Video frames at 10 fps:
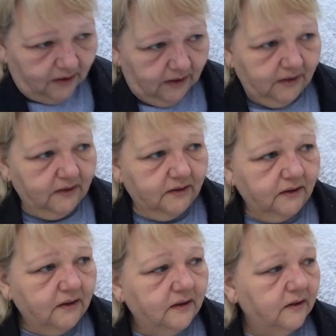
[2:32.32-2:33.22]
And
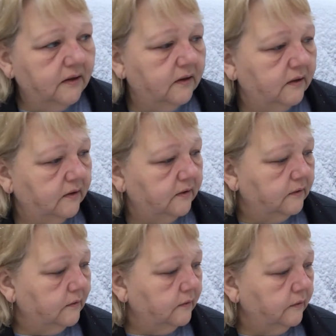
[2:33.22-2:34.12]

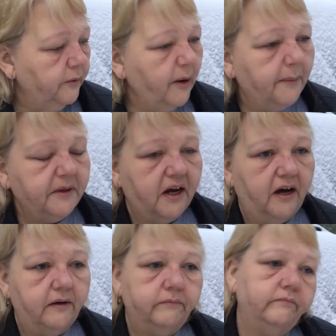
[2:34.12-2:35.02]
we probably
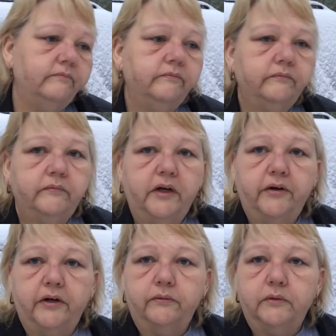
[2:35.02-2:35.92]
got, I
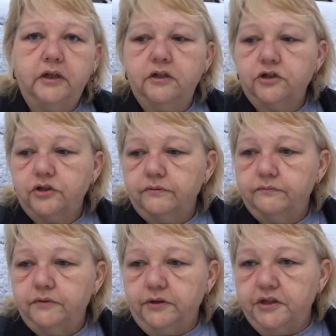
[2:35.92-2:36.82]
don't know, inch,
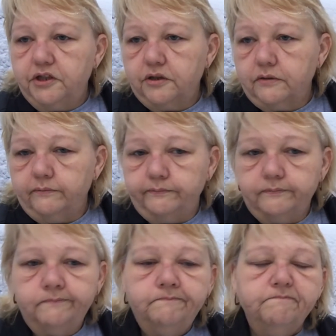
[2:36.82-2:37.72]
2 inches.
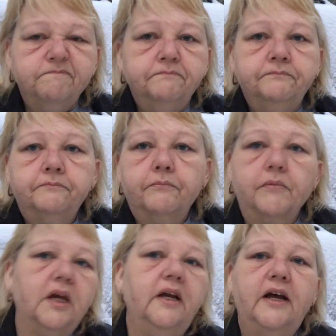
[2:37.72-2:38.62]

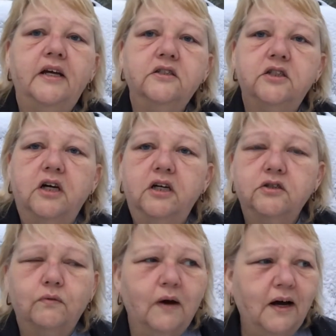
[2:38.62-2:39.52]
And I asked
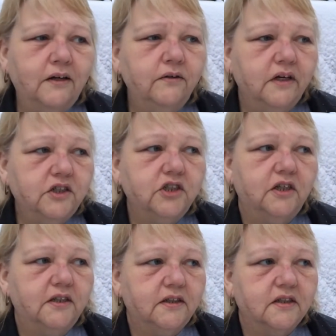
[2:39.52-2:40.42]
Josh, why do they
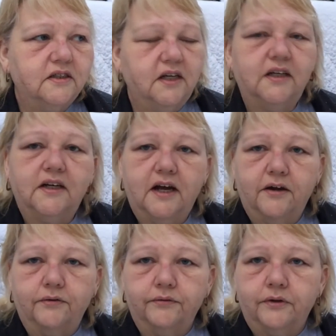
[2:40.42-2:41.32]
shut the state
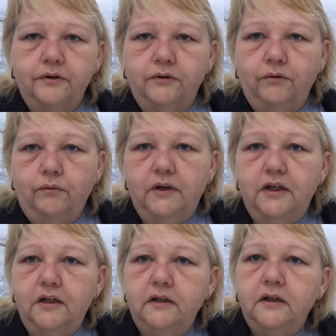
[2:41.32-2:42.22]
down
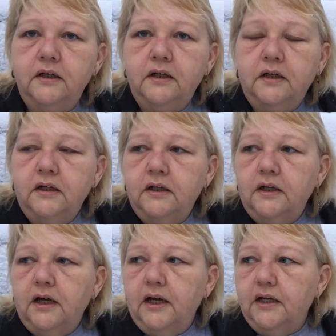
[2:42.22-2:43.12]
when
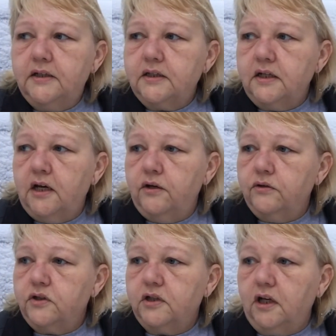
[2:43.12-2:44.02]
it
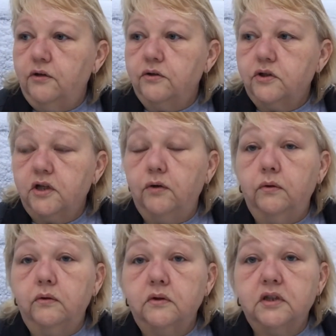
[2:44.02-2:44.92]
snows
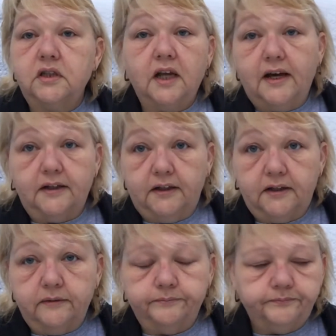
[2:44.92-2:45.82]
so
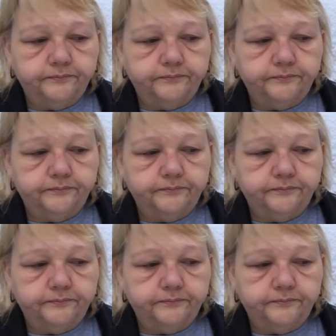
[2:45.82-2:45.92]
slightly?